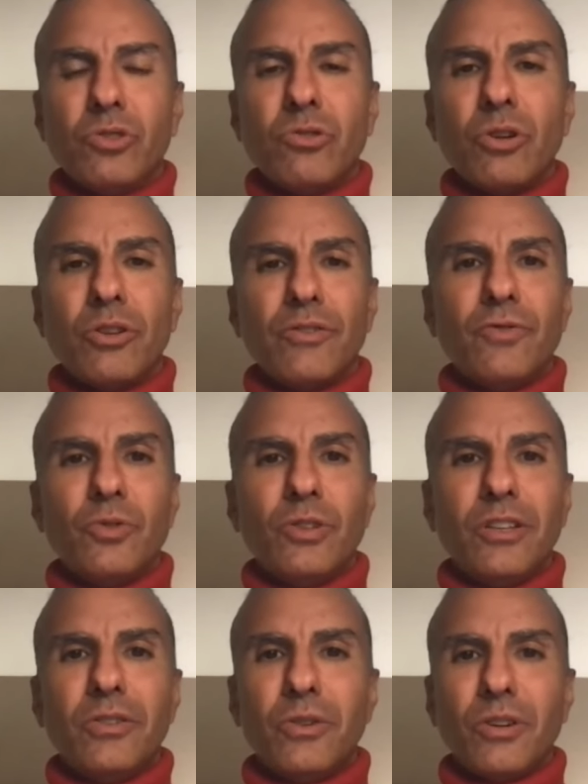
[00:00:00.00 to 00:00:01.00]
growing
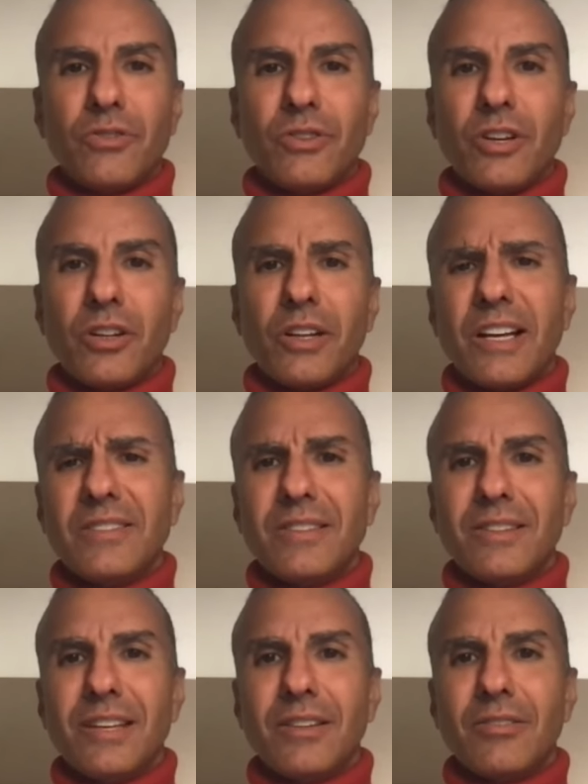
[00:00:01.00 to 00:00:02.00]
food indoors and all kinds
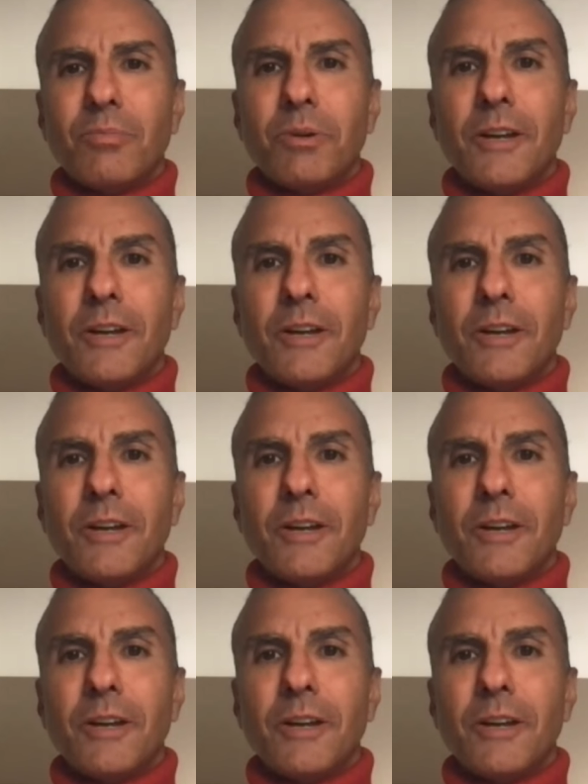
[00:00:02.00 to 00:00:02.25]
of things.